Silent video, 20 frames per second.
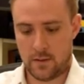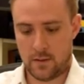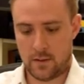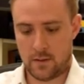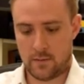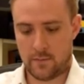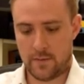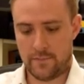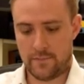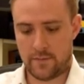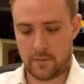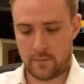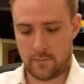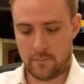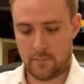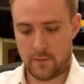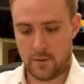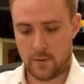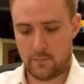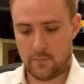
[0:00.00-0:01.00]
However,
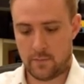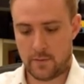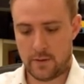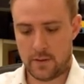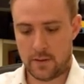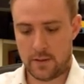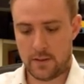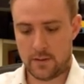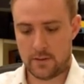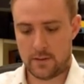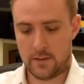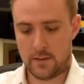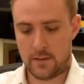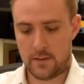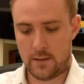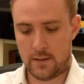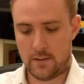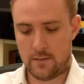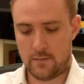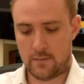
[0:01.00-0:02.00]
when you get to
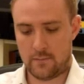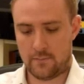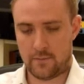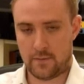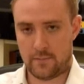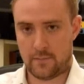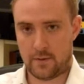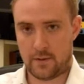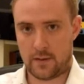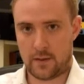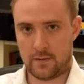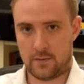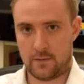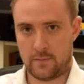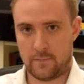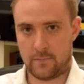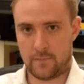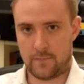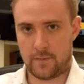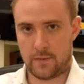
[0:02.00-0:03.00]
the end of
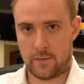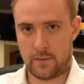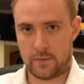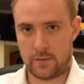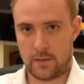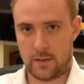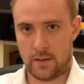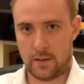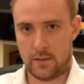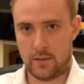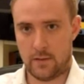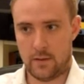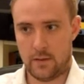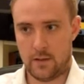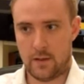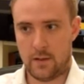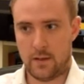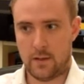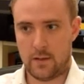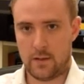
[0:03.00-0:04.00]
Revelation 13,
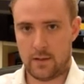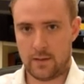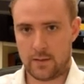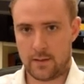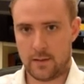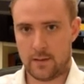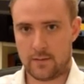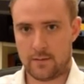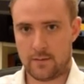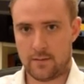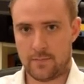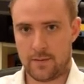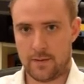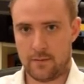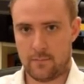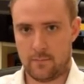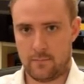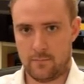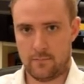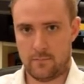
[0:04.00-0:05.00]
it gets a bit
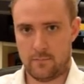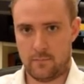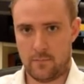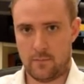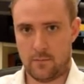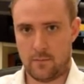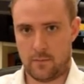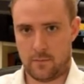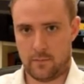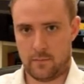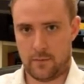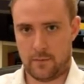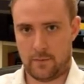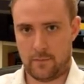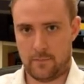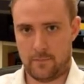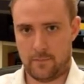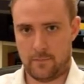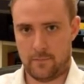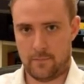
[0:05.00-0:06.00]
awkward
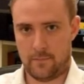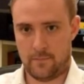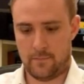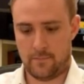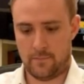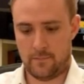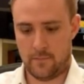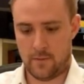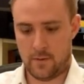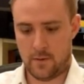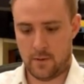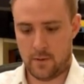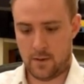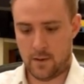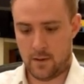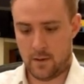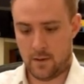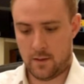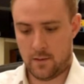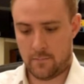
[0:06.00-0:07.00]

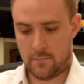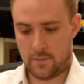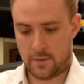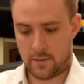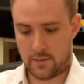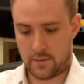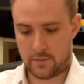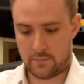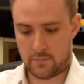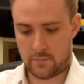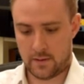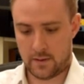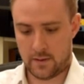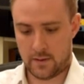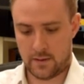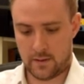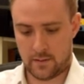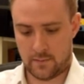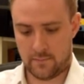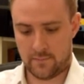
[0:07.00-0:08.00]
because we
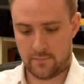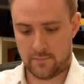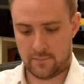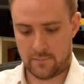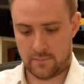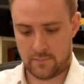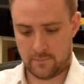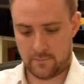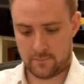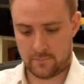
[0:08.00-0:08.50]
have.